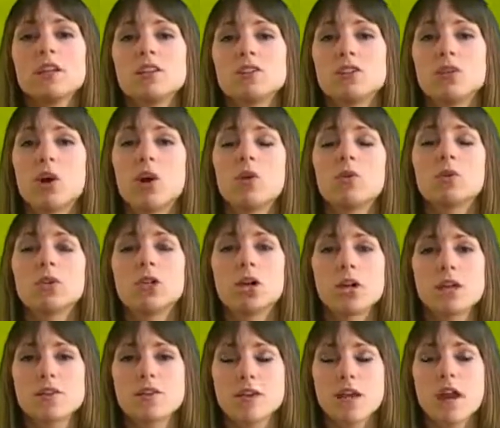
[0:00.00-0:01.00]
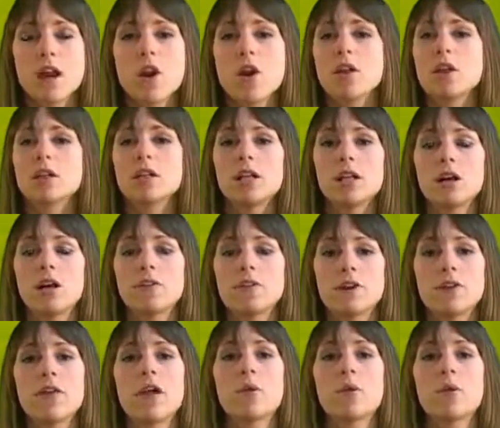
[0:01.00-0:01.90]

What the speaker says: So look there and click on there,